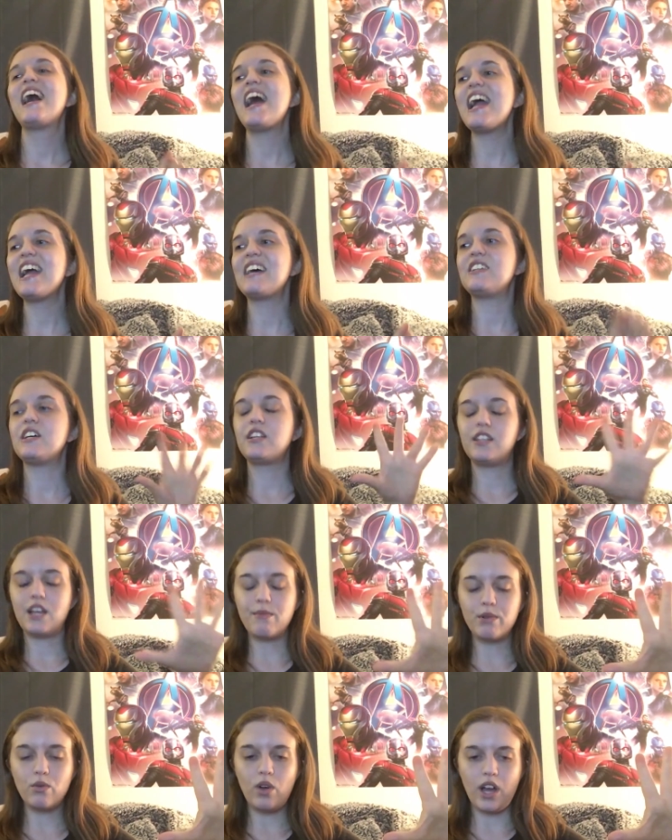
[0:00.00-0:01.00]
and
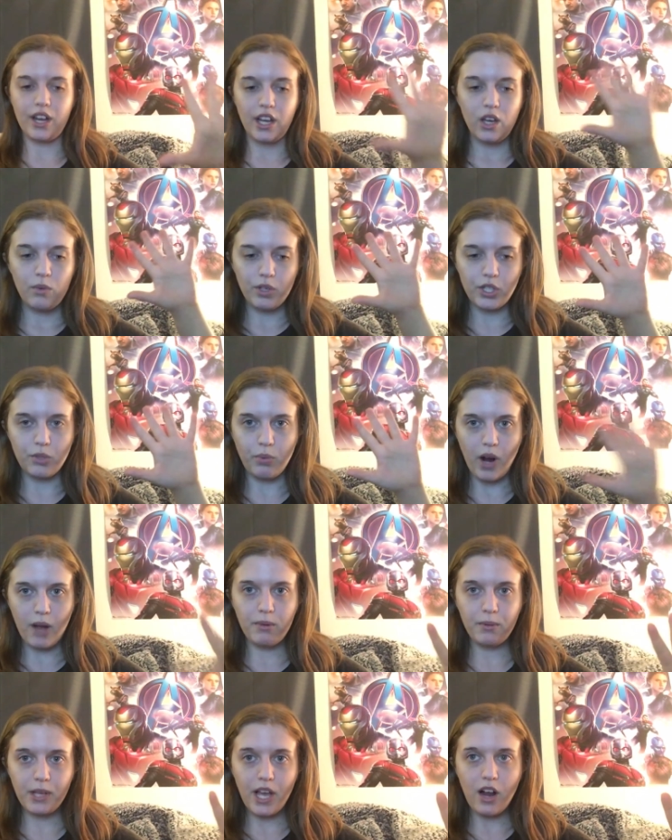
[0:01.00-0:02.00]
number one, which you
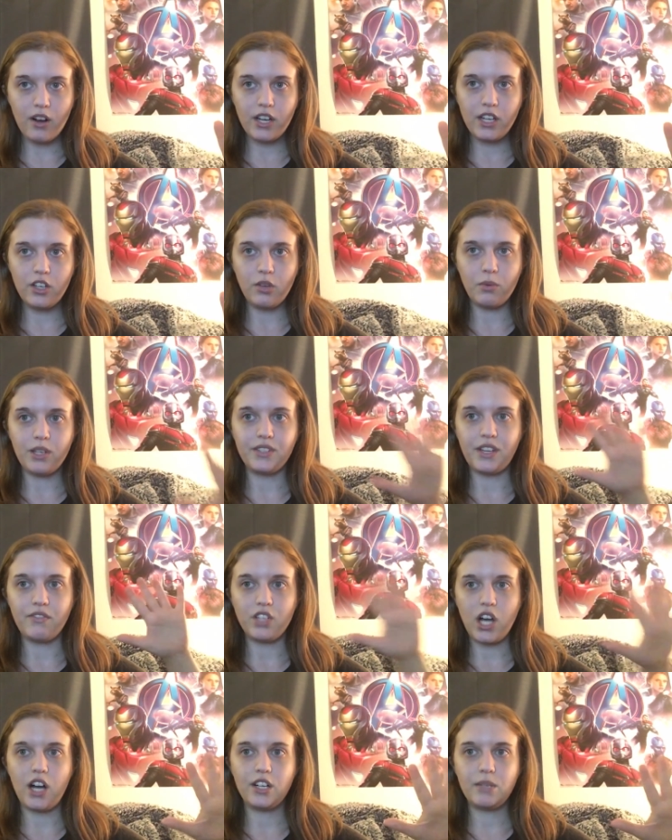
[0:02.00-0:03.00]
probably already knew because I've
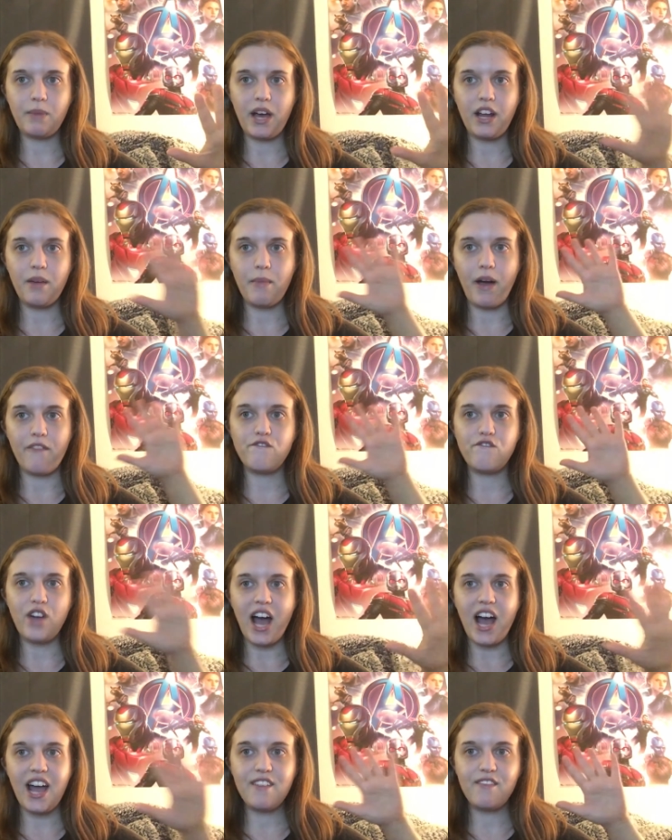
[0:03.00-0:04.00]
talked about it about
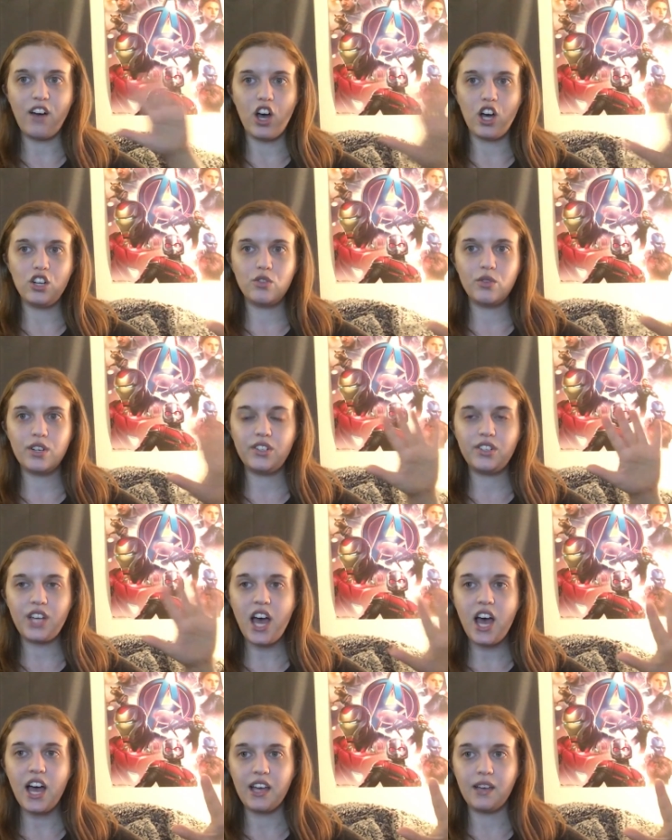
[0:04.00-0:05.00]
500
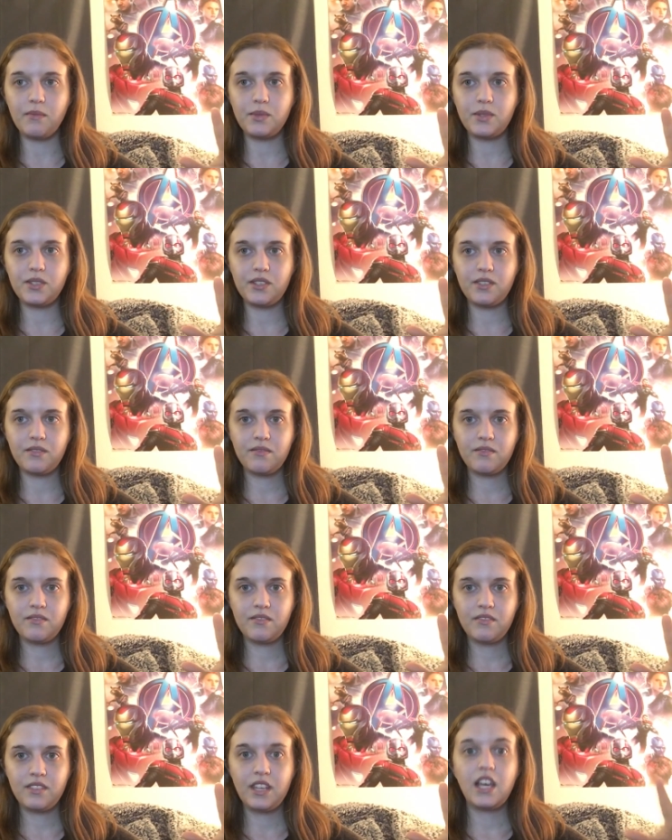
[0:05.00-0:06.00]
times,
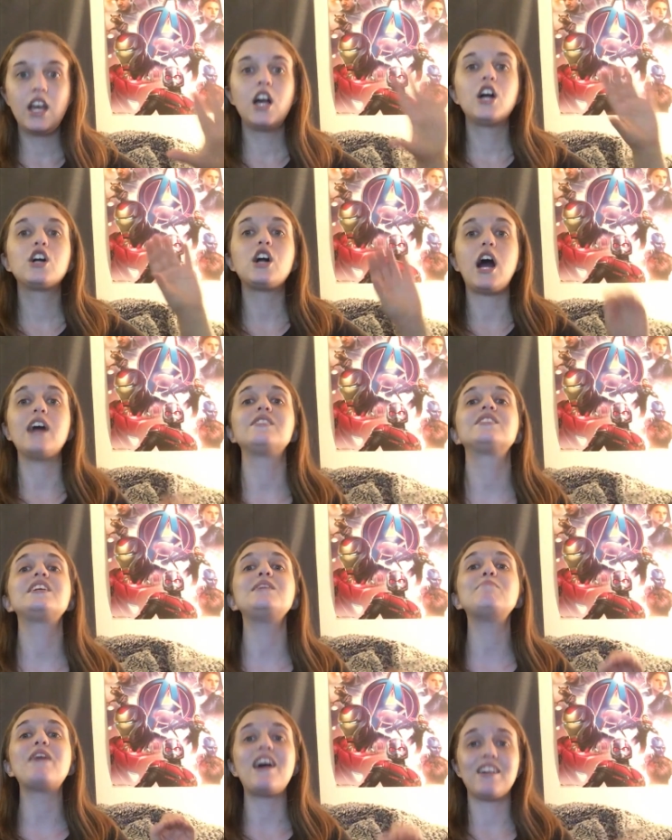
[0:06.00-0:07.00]

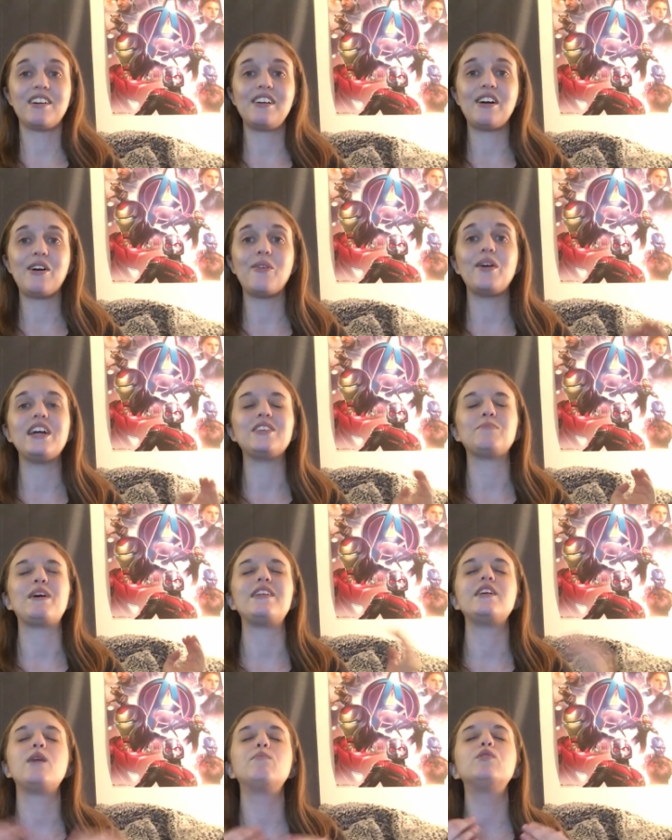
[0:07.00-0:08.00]
Katsuki Bakugo is
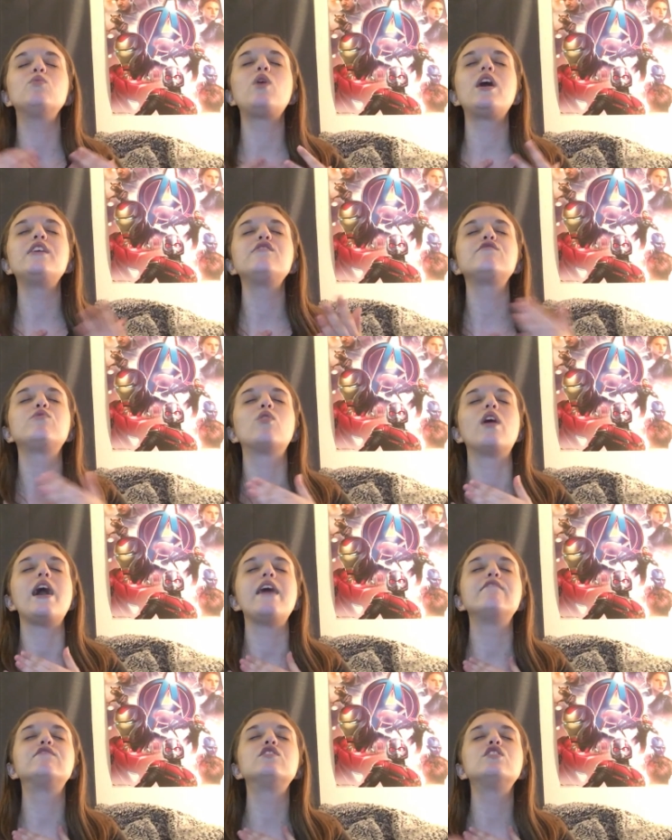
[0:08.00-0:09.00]
my number one
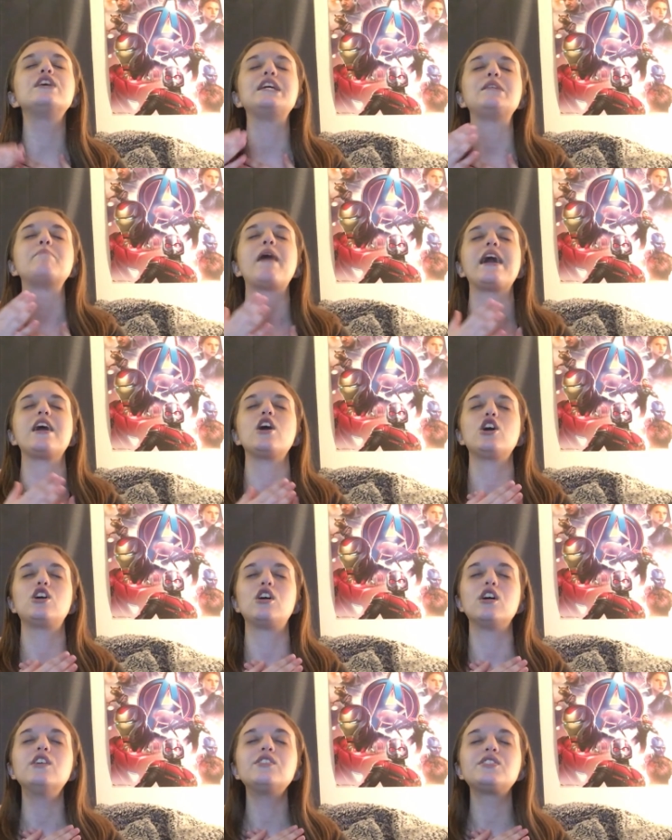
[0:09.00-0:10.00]
forever in my
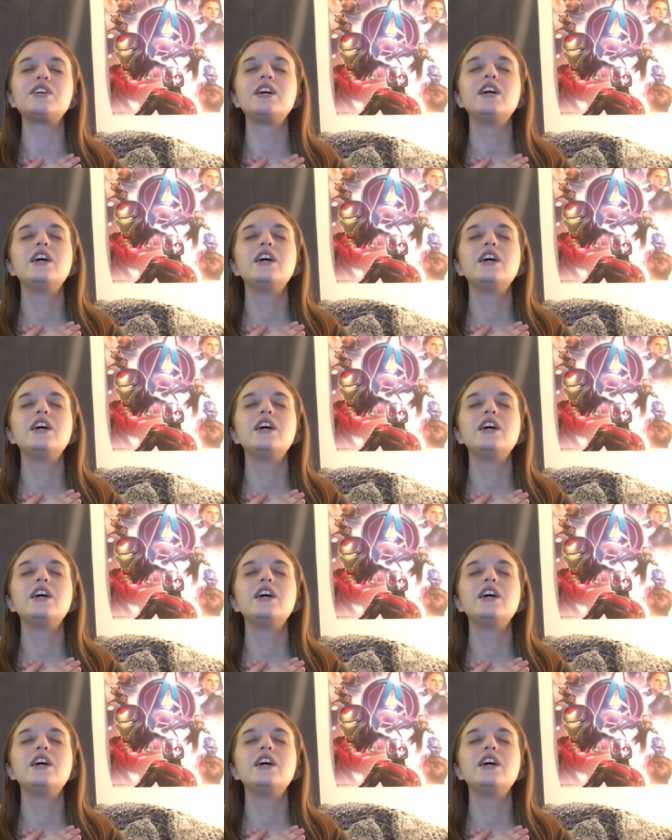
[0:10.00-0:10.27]
heart